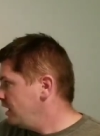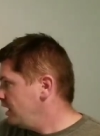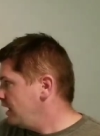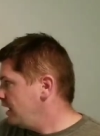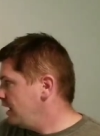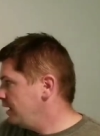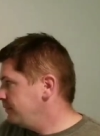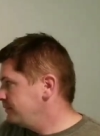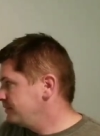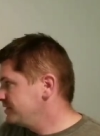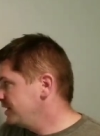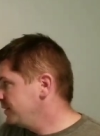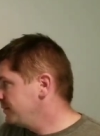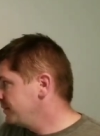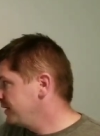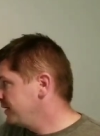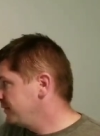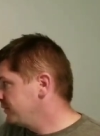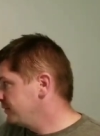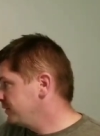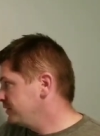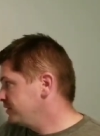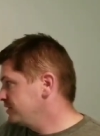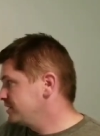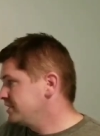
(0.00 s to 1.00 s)
And same thing
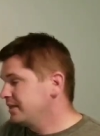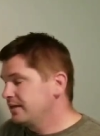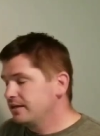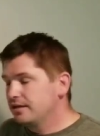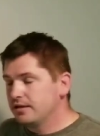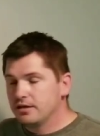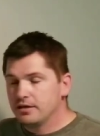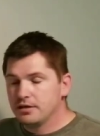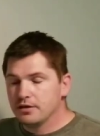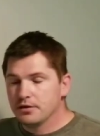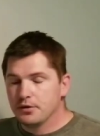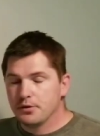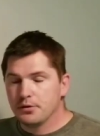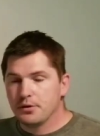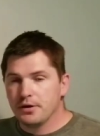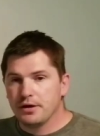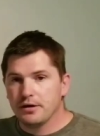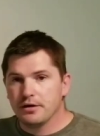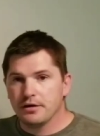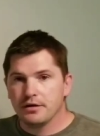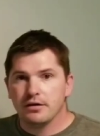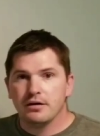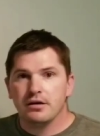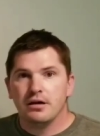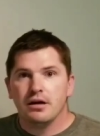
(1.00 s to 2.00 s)
with your your
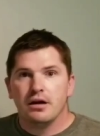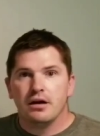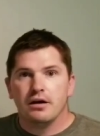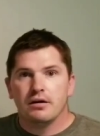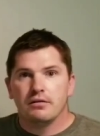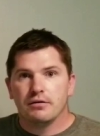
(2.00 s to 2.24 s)
theater,